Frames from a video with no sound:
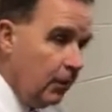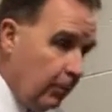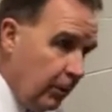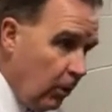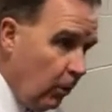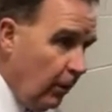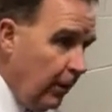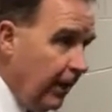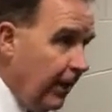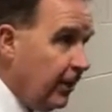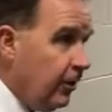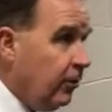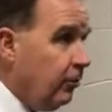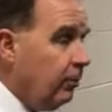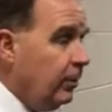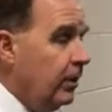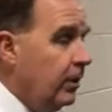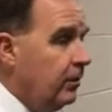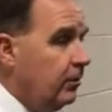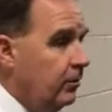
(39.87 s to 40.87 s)
We go ahead
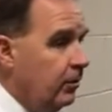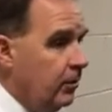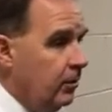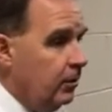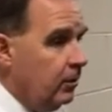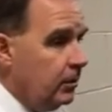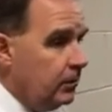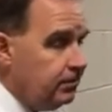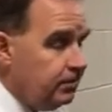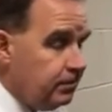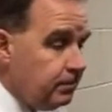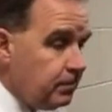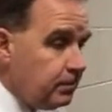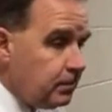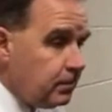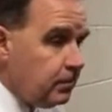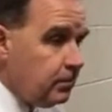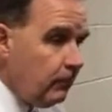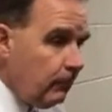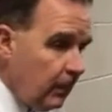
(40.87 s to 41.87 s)
3-2, and
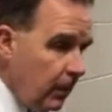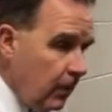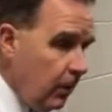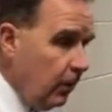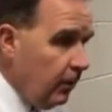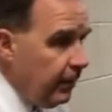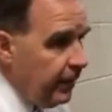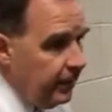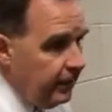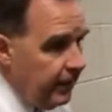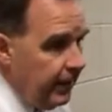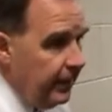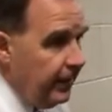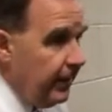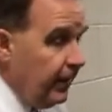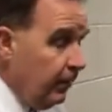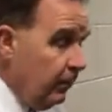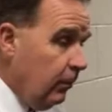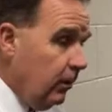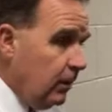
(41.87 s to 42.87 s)
they
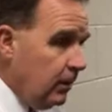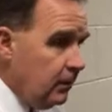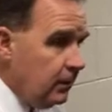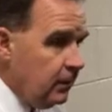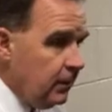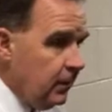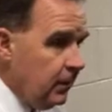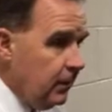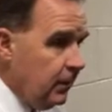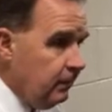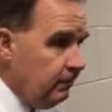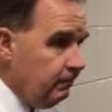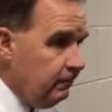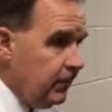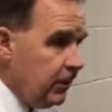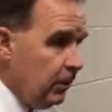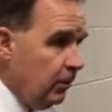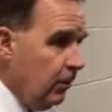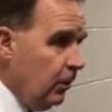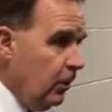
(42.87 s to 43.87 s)
get one.
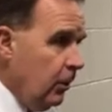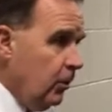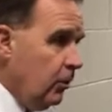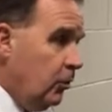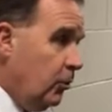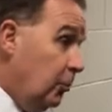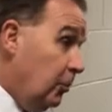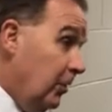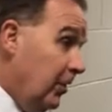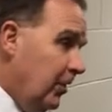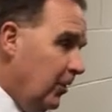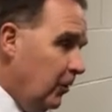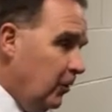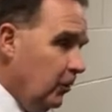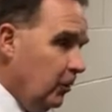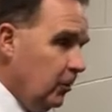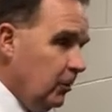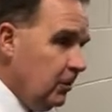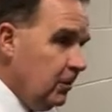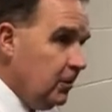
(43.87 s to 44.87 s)
Two of their
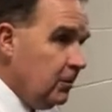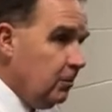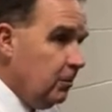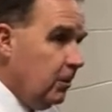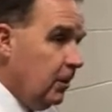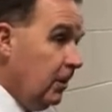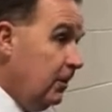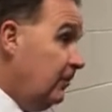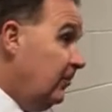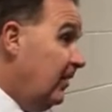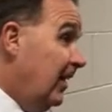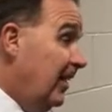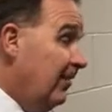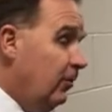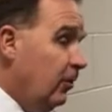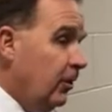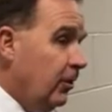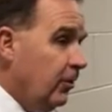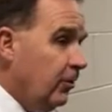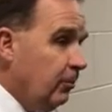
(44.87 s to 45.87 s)
goals were on
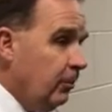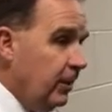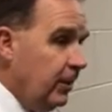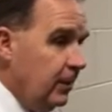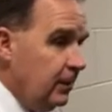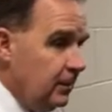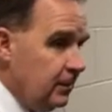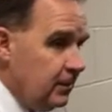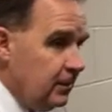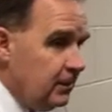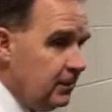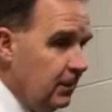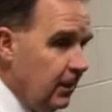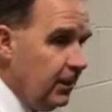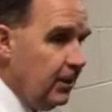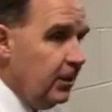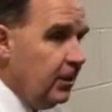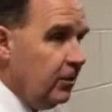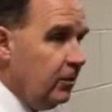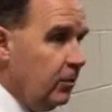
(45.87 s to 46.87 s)
5-on-3s. There's
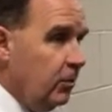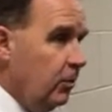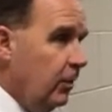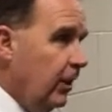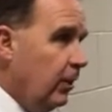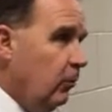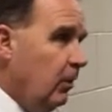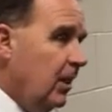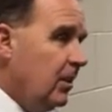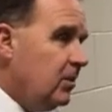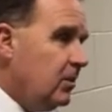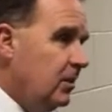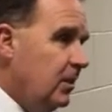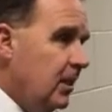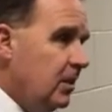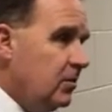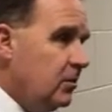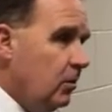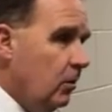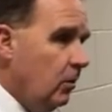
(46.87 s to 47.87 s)
nothing you can do. They crashed the
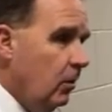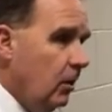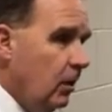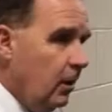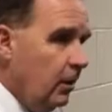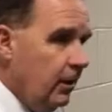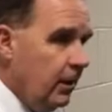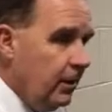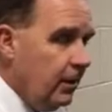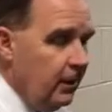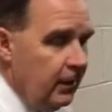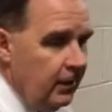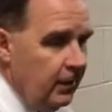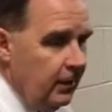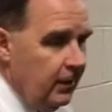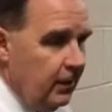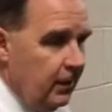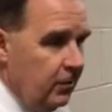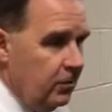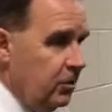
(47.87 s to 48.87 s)
net so hard that
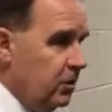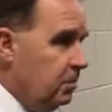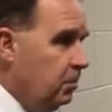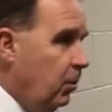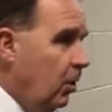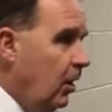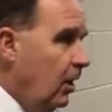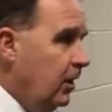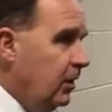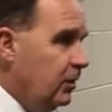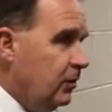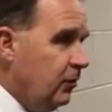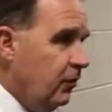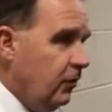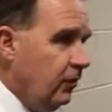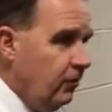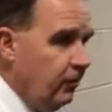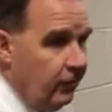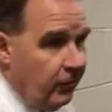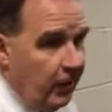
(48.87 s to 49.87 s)
there's just bodies
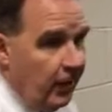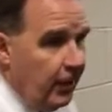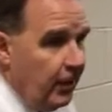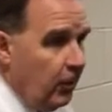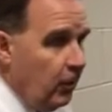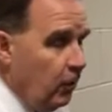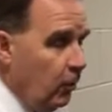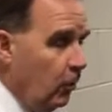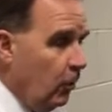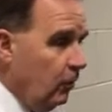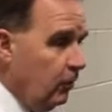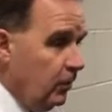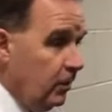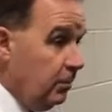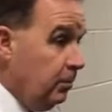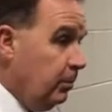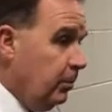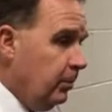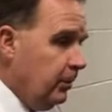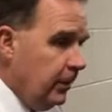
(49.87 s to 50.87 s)
flying all over,
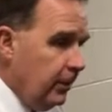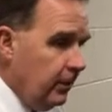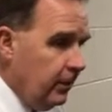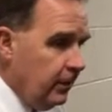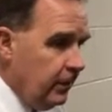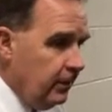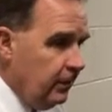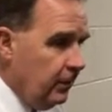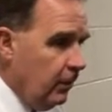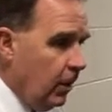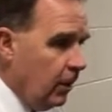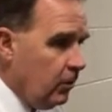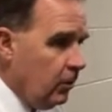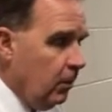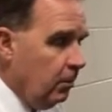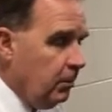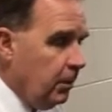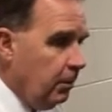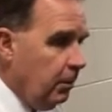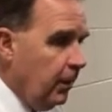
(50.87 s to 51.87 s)
and they knocked
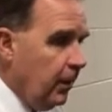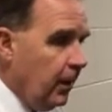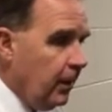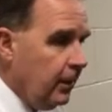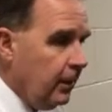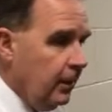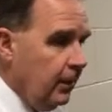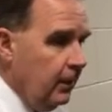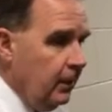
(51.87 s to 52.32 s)
home the puck.